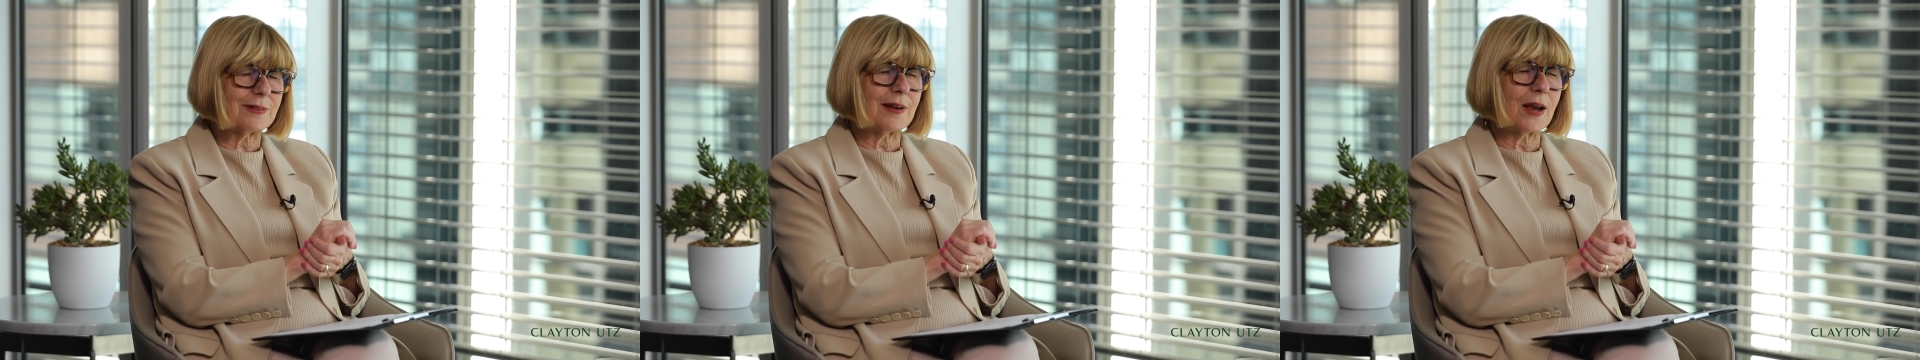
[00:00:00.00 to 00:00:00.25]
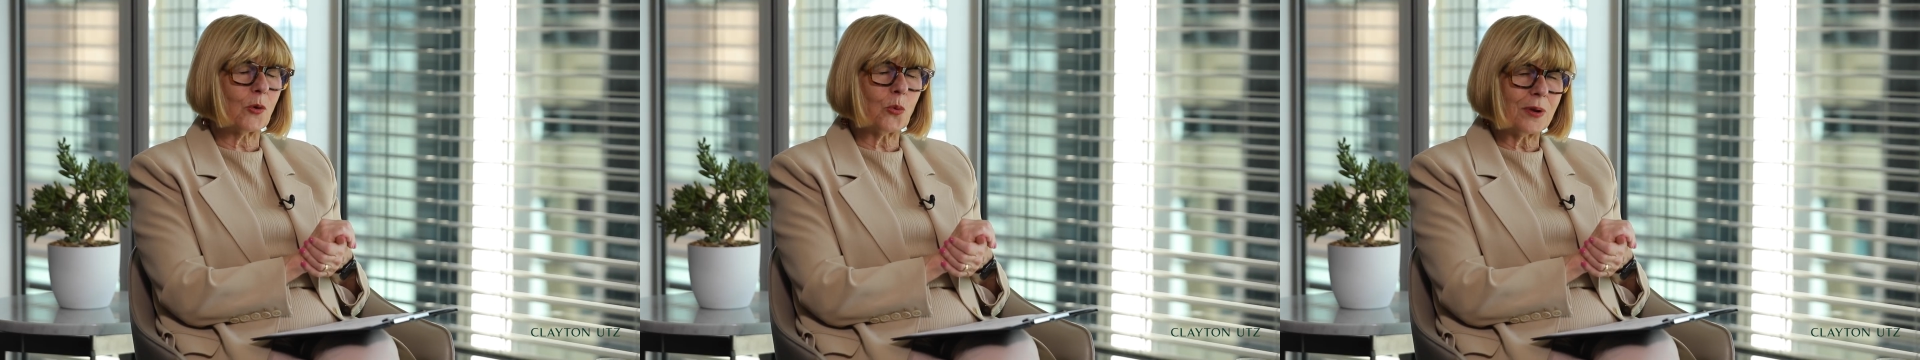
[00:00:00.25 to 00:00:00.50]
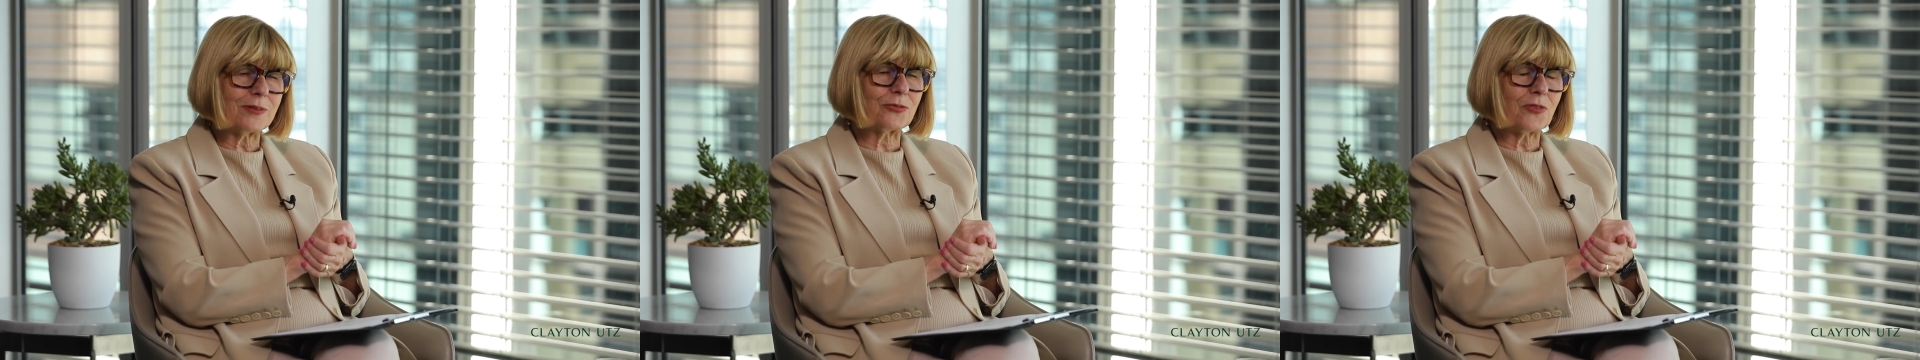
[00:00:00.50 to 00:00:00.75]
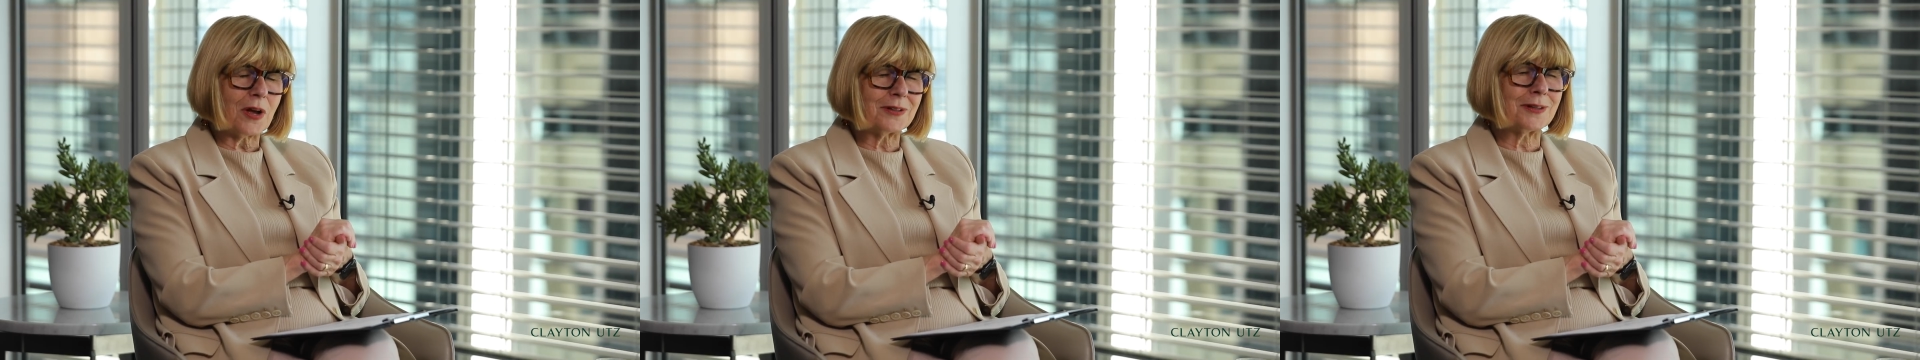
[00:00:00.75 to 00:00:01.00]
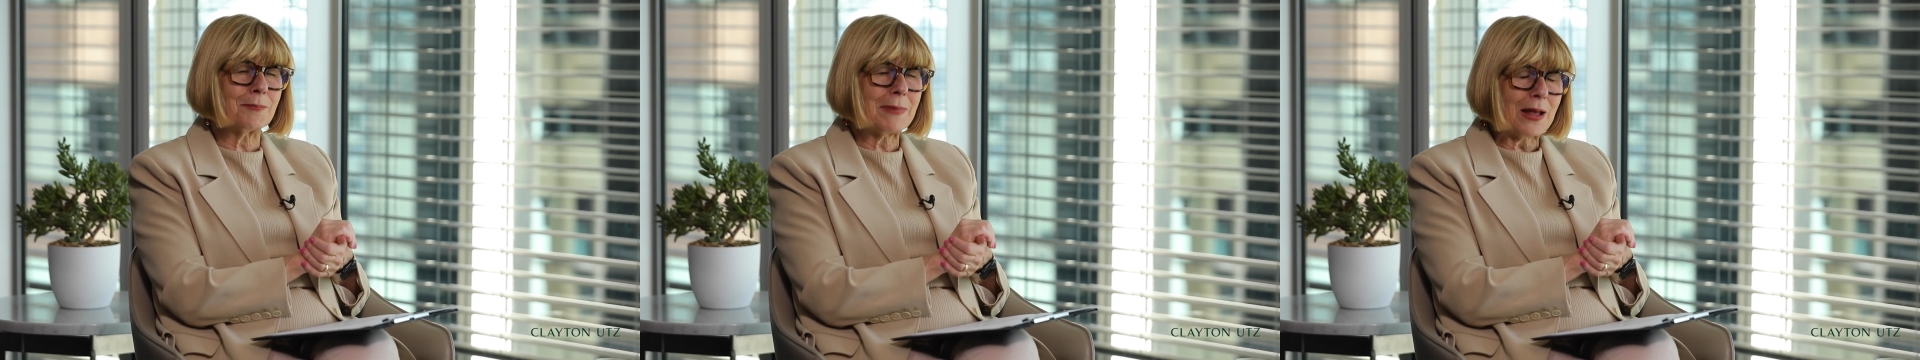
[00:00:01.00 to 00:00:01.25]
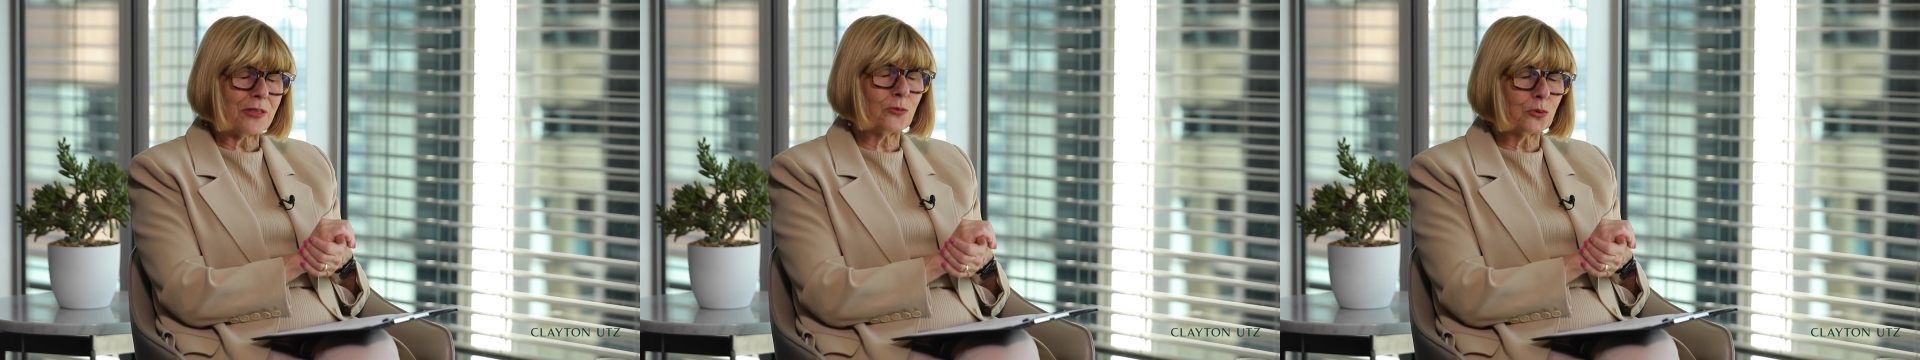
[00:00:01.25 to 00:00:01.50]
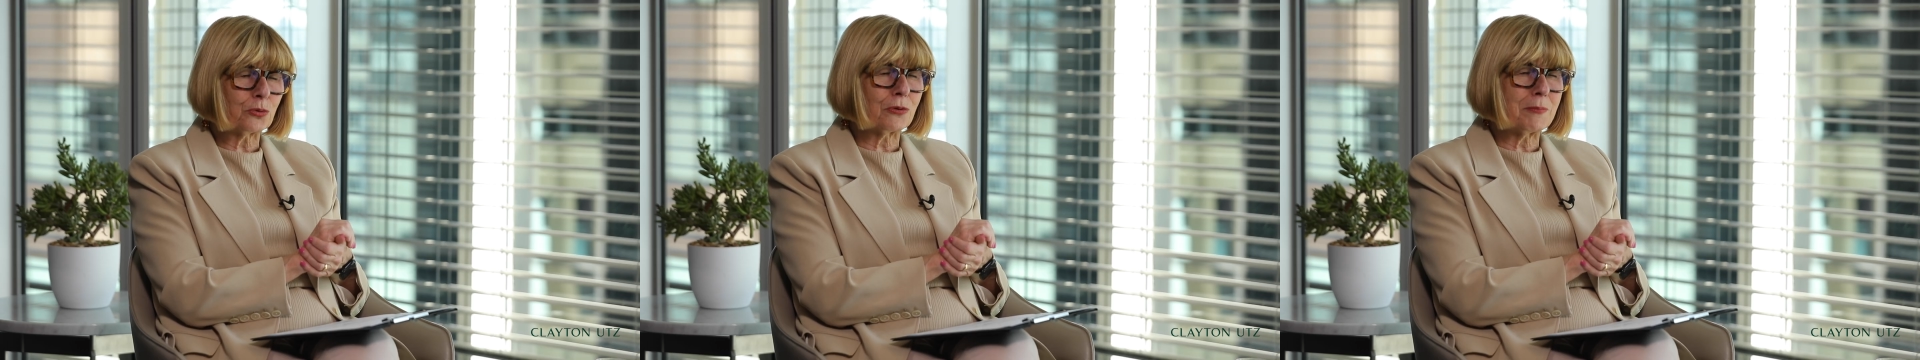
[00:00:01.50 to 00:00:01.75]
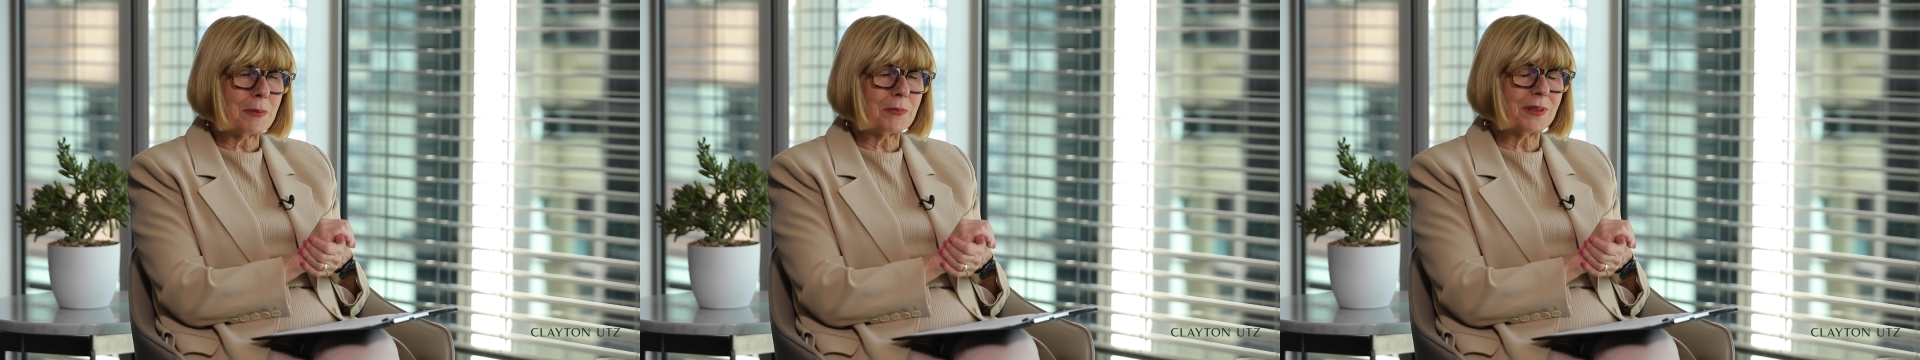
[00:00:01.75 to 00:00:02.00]
And I always find it a mouthful to
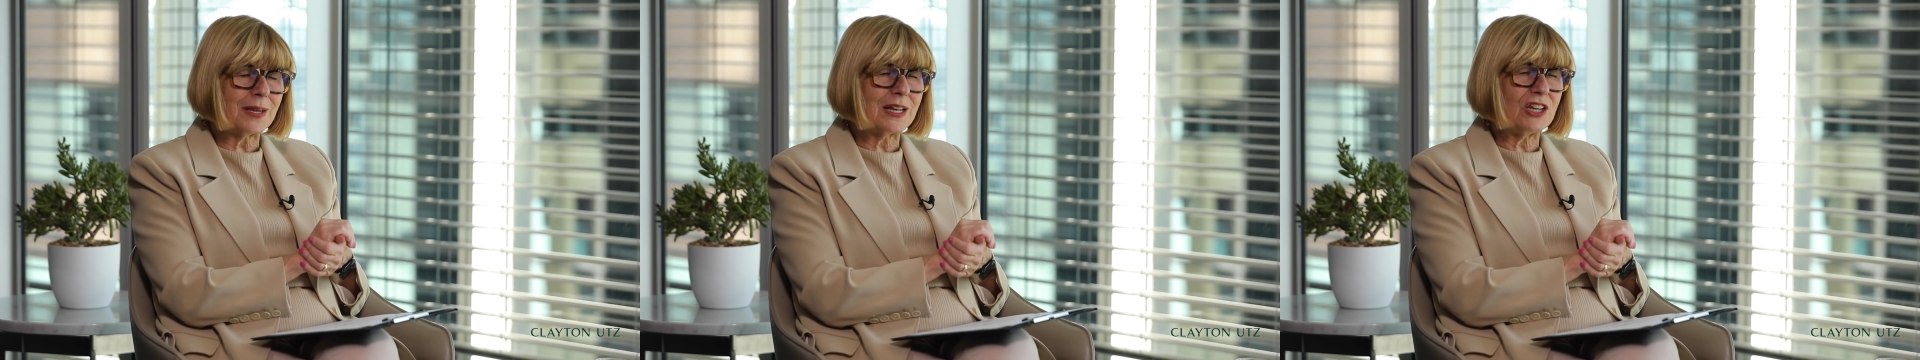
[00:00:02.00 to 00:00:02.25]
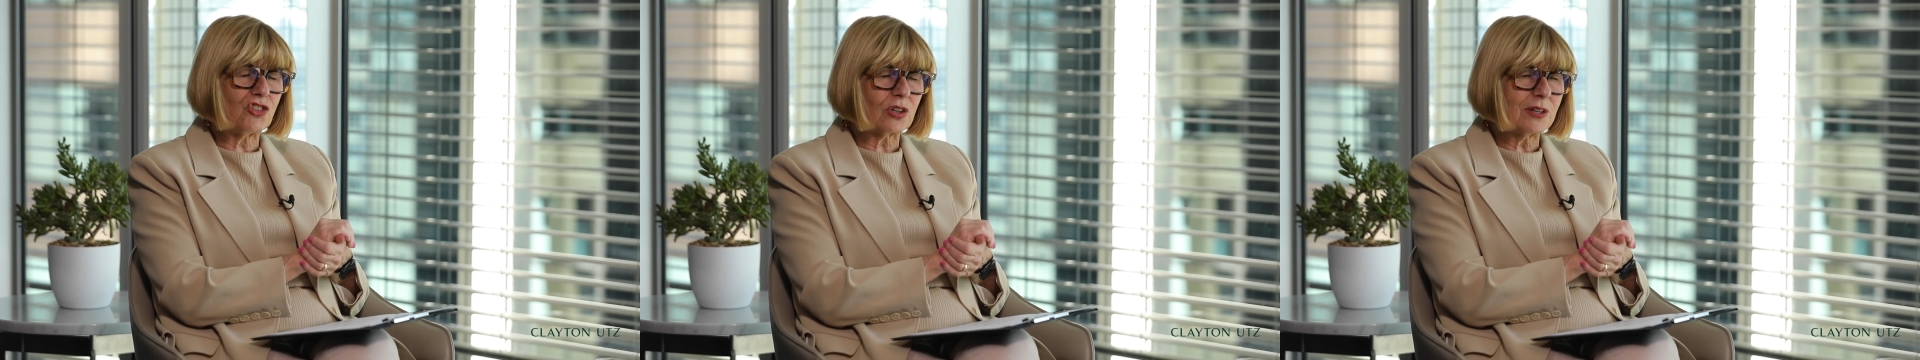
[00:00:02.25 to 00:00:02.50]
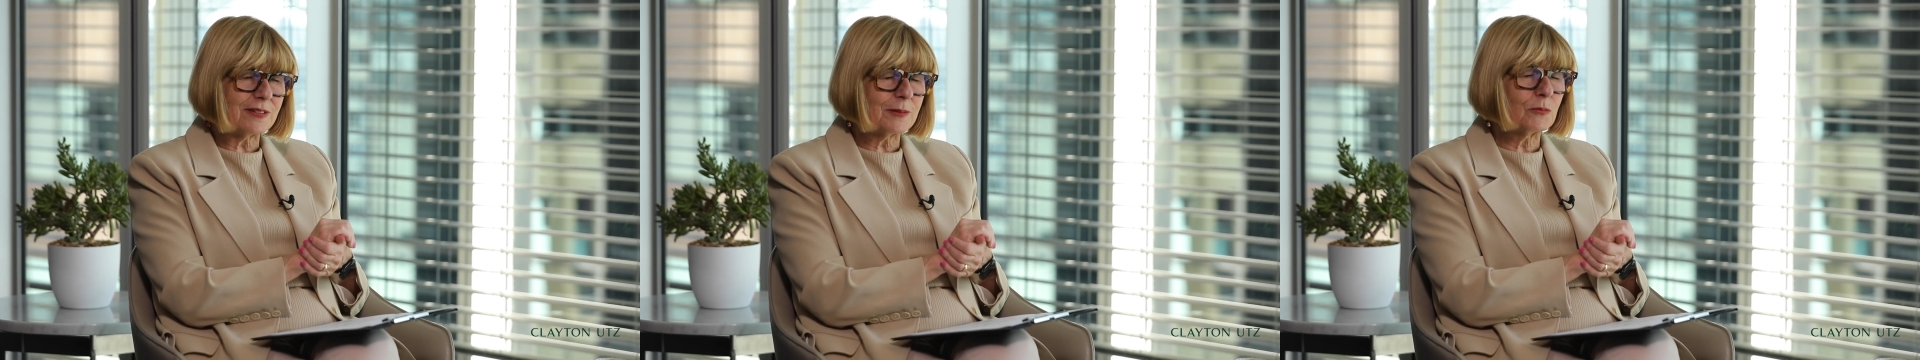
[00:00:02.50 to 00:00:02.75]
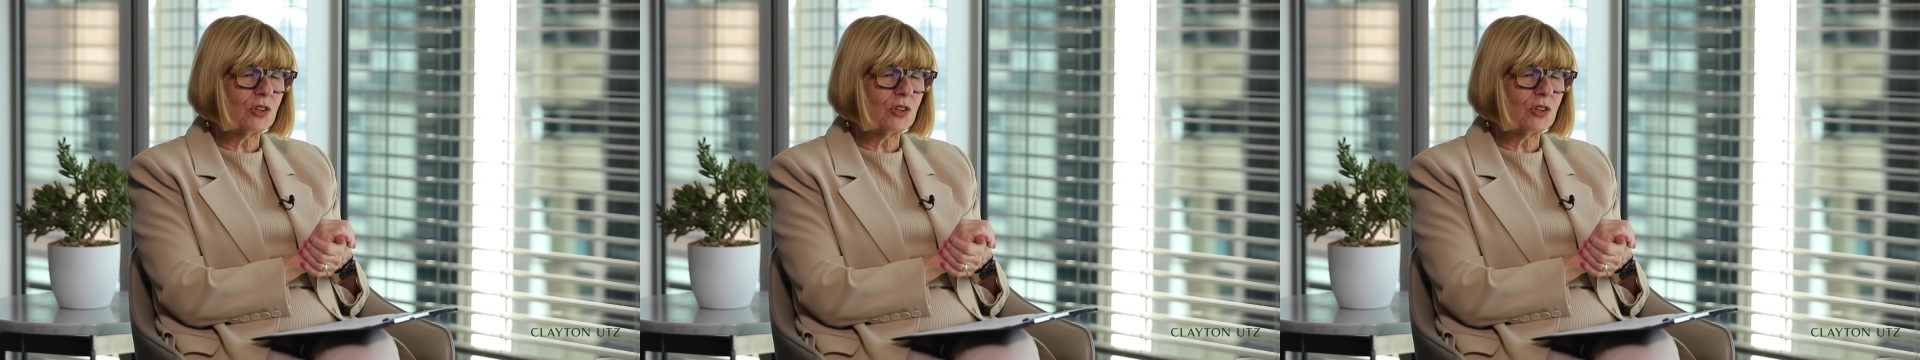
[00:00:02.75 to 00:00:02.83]
remember the initialism,